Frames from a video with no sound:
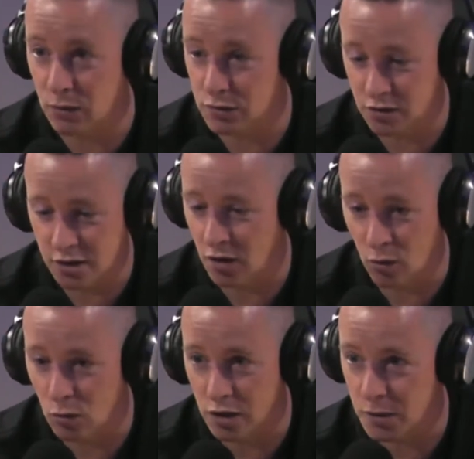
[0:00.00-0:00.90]
so they know
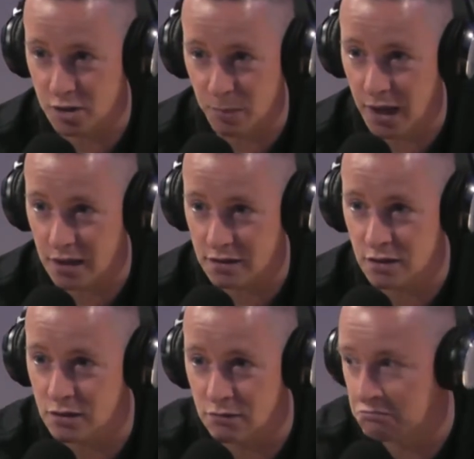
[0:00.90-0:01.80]
what to expect.
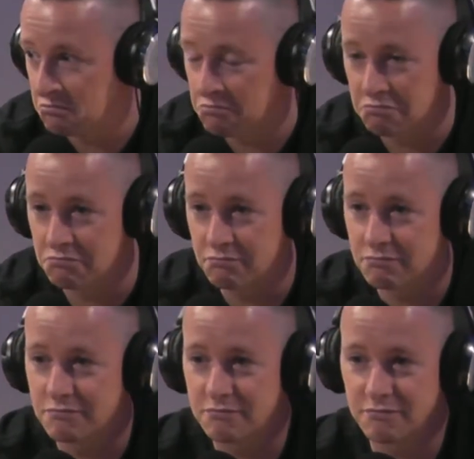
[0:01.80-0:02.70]
So that's
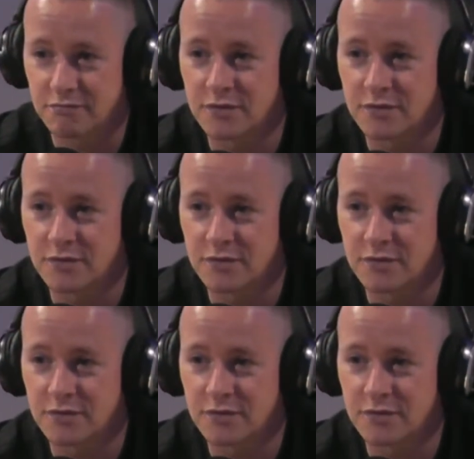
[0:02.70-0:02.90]
grand, isn't it?